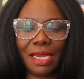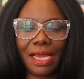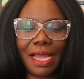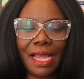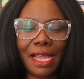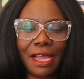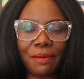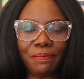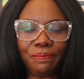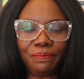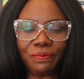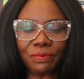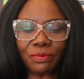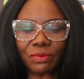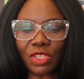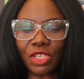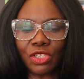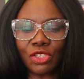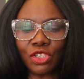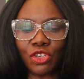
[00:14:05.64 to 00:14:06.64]

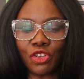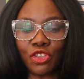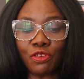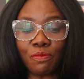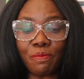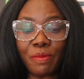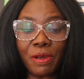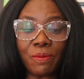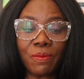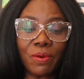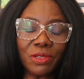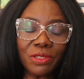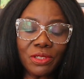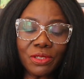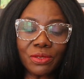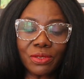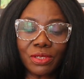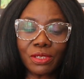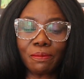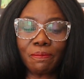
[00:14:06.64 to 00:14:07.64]
So you may want
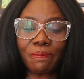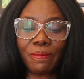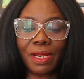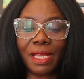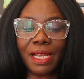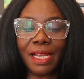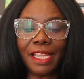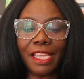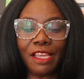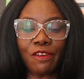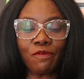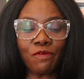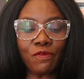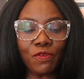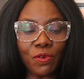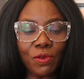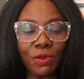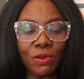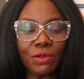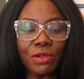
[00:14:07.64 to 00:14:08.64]
to supply a
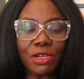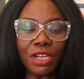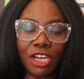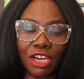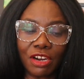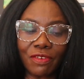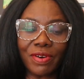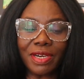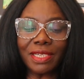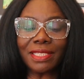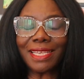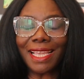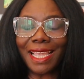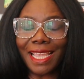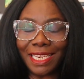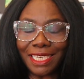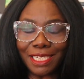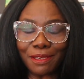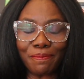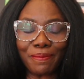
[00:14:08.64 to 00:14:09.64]
full, current,
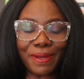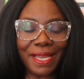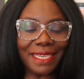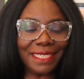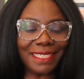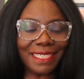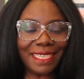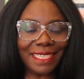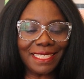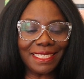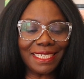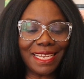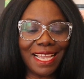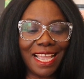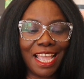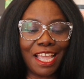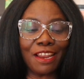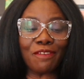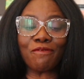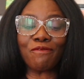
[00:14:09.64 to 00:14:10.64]
independent
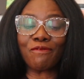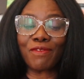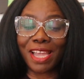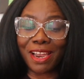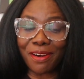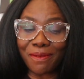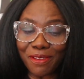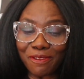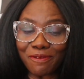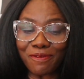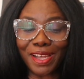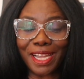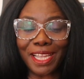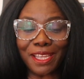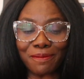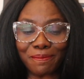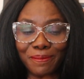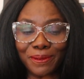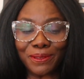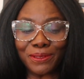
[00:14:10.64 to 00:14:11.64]
and
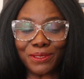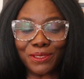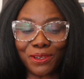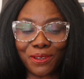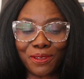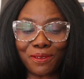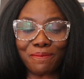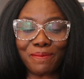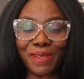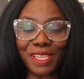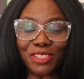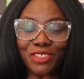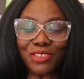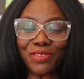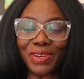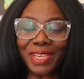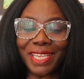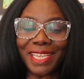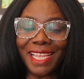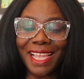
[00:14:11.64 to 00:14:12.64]
verifiable
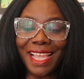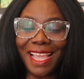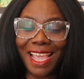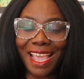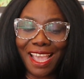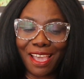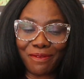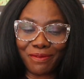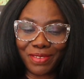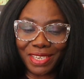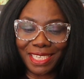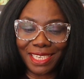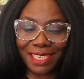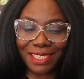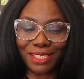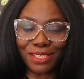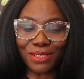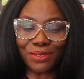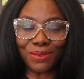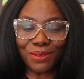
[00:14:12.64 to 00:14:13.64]
documentary
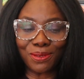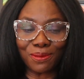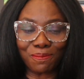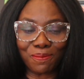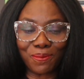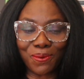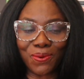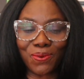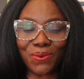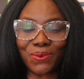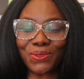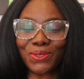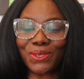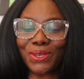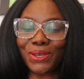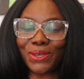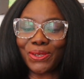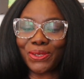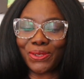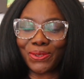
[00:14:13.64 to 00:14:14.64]
evidence to support
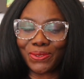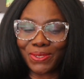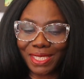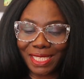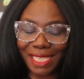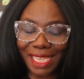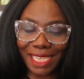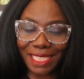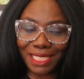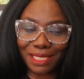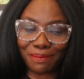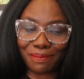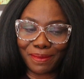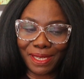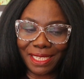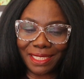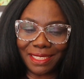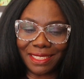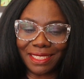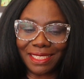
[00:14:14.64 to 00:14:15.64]
your
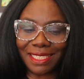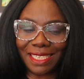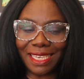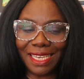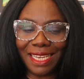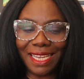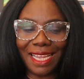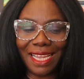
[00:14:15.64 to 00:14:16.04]
statement.